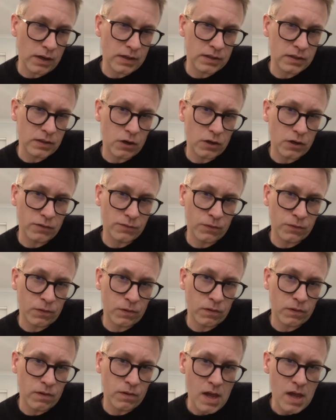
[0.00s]
It's hard
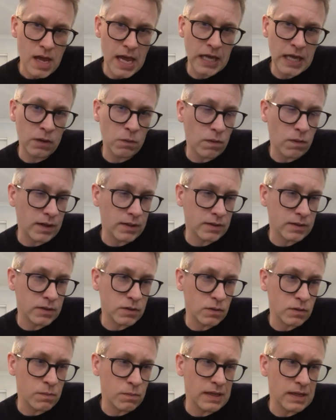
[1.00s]
for anyone
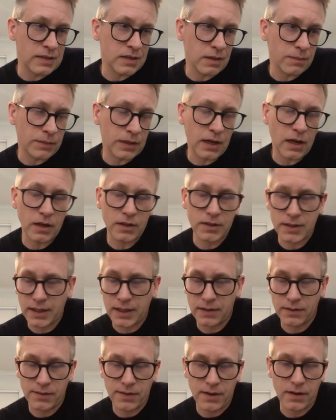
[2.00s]
to build something outside
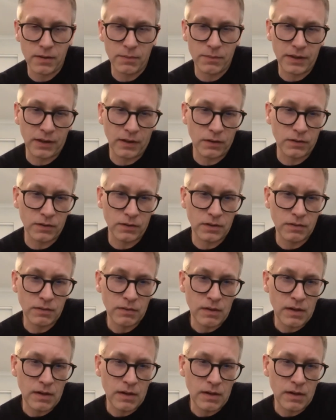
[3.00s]
Ethereum, because